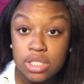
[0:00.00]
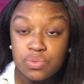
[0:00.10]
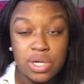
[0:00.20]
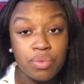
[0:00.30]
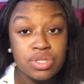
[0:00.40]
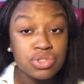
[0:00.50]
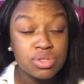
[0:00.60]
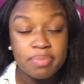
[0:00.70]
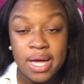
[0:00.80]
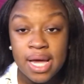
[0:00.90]
When I was using
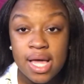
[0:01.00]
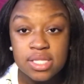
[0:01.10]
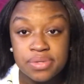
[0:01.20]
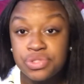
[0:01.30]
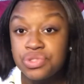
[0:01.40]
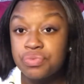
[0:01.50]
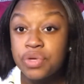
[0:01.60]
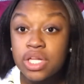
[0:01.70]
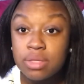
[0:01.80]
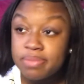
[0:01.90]
pads, I was using
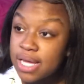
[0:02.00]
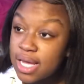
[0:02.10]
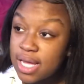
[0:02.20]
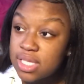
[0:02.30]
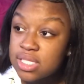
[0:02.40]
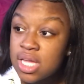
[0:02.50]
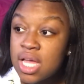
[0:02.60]
regular pads,